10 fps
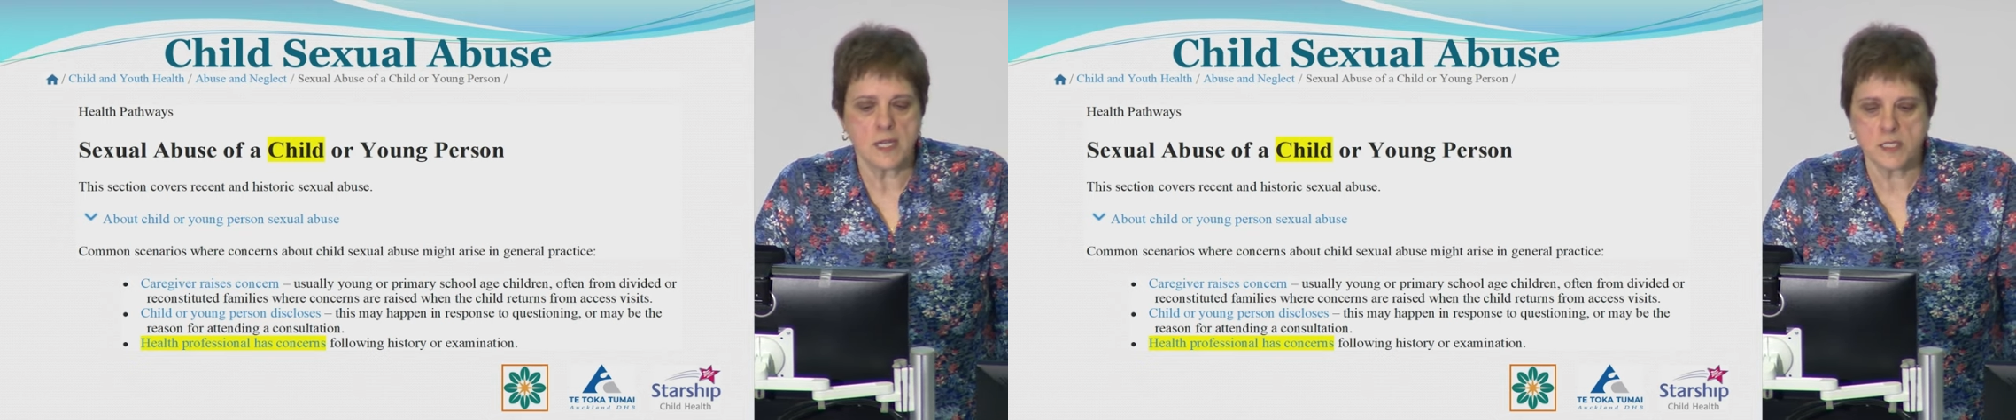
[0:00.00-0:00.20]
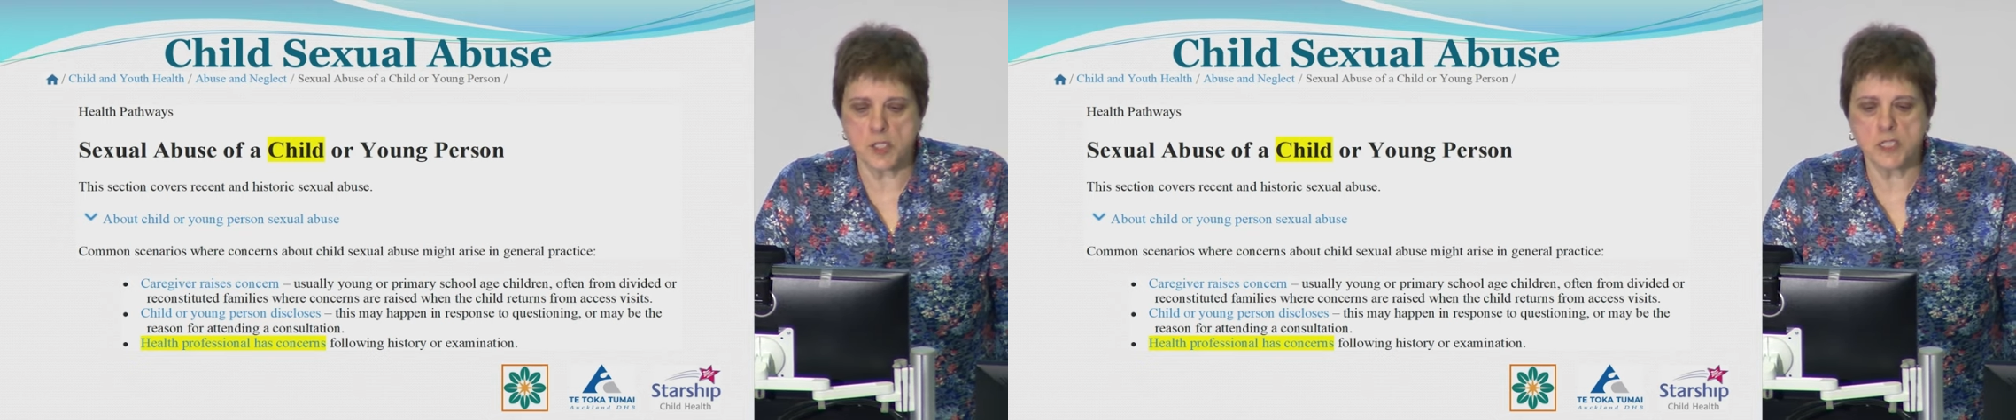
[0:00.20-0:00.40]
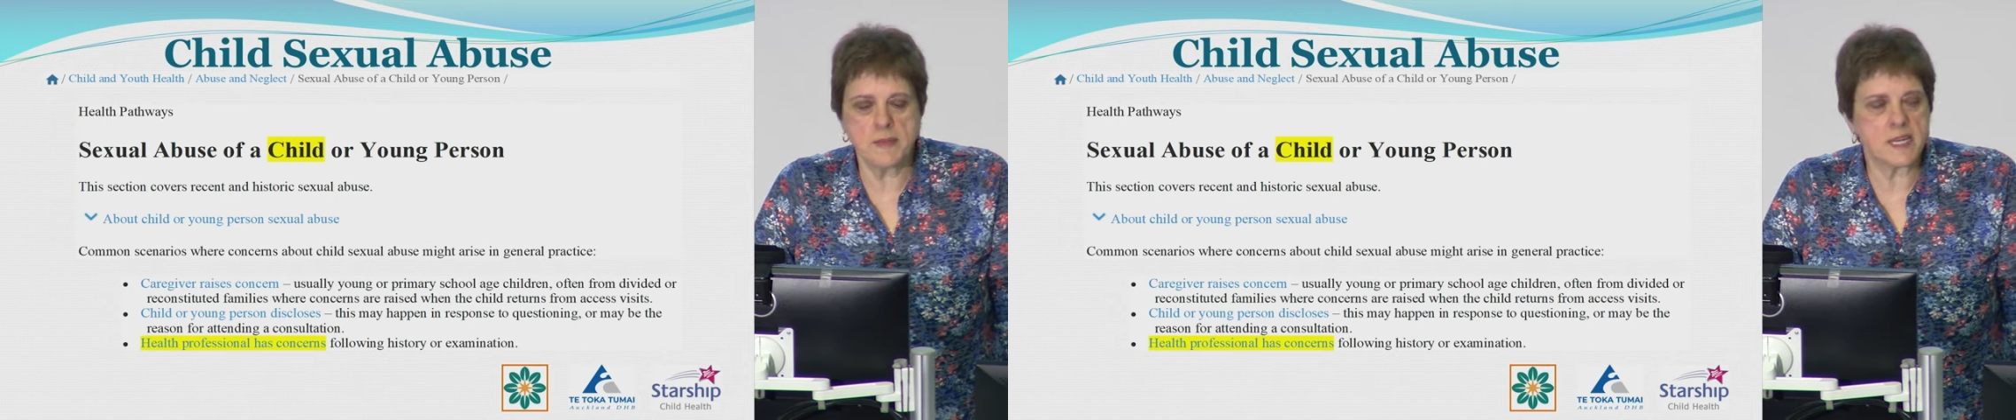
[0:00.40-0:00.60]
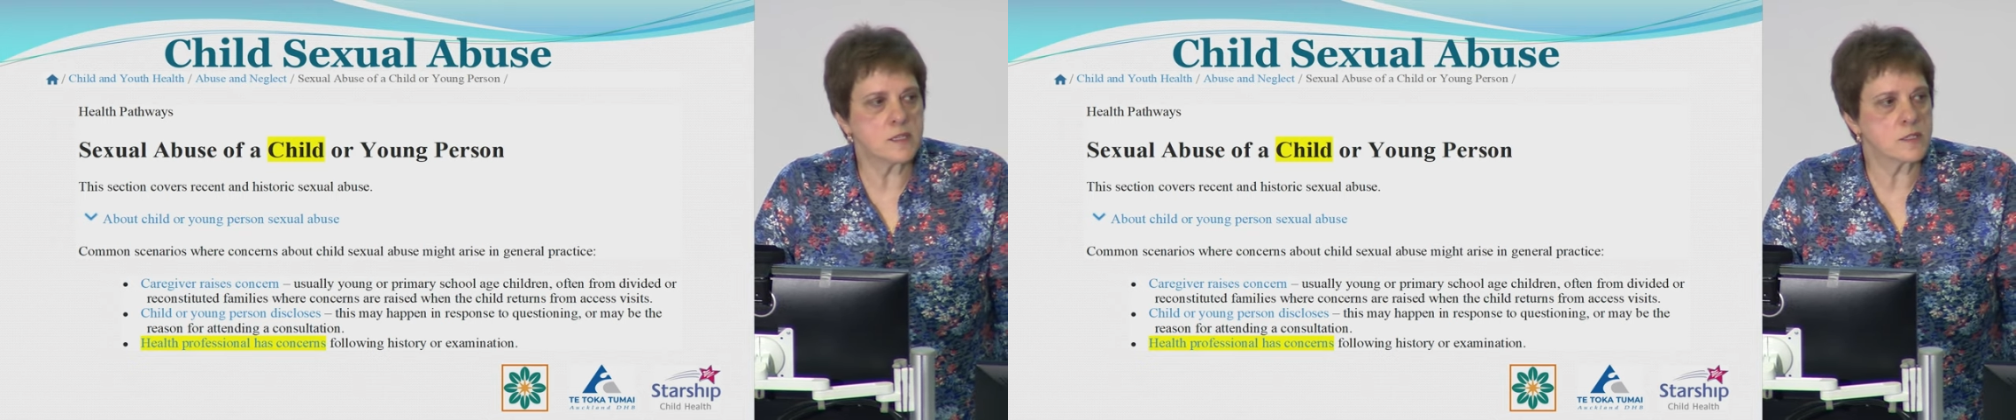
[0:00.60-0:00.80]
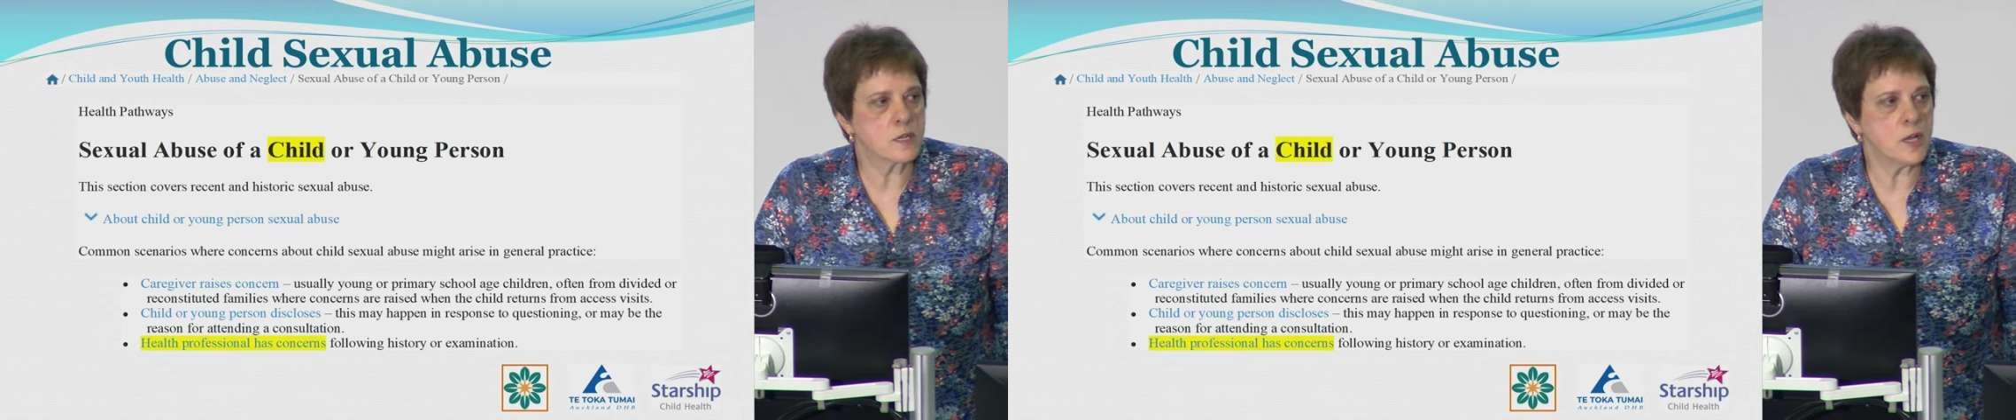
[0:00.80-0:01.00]
so she's made a
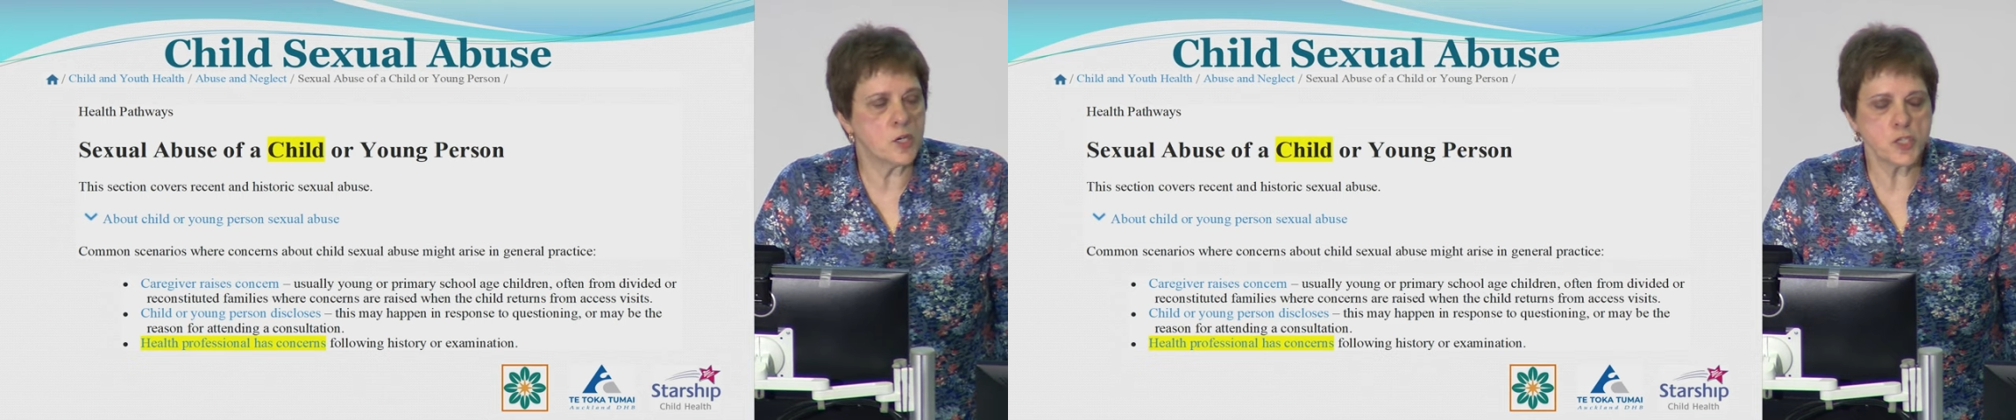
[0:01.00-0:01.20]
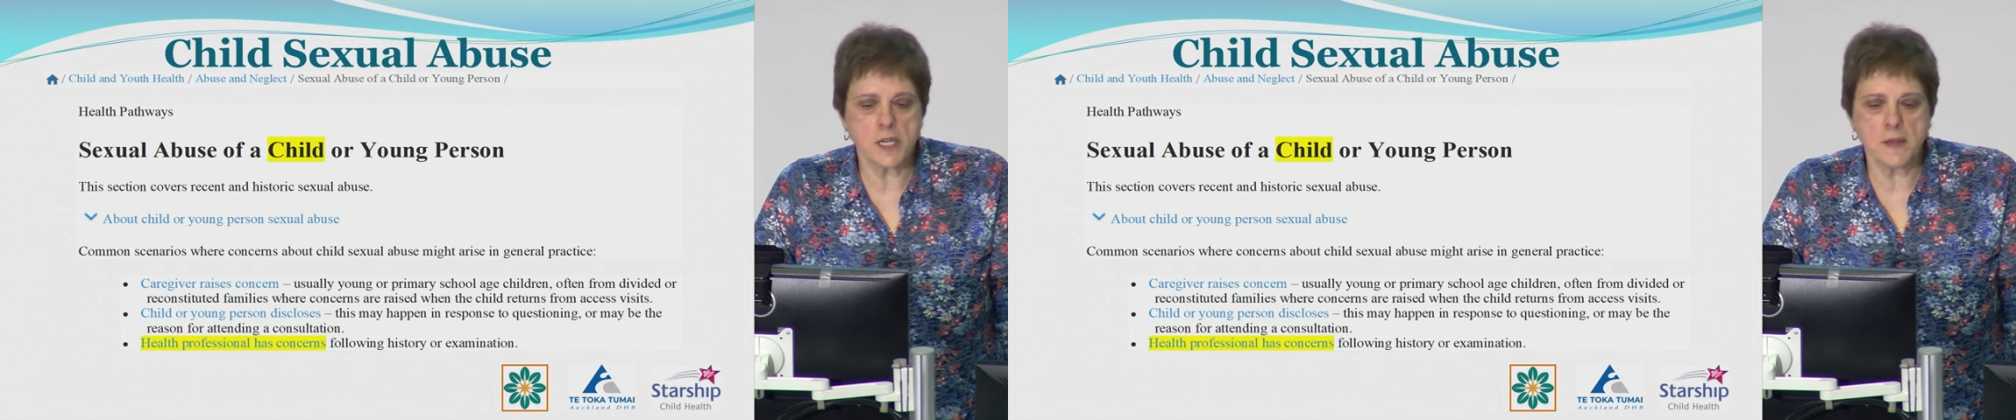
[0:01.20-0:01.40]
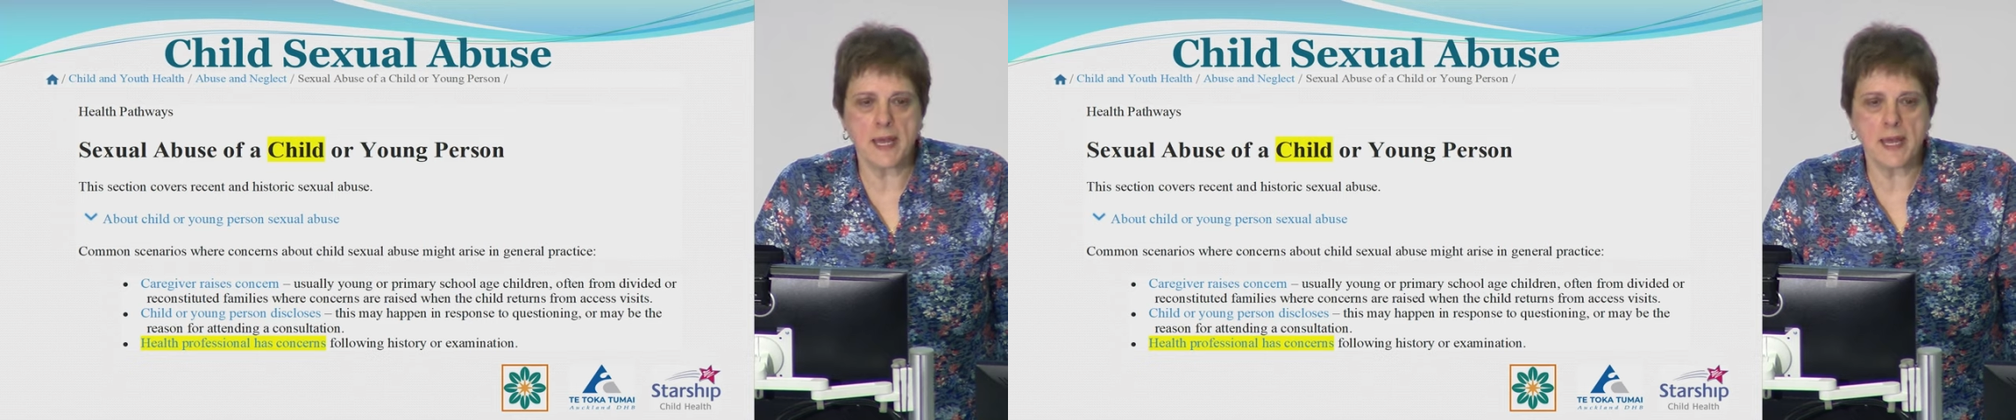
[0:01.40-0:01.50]
disclosure.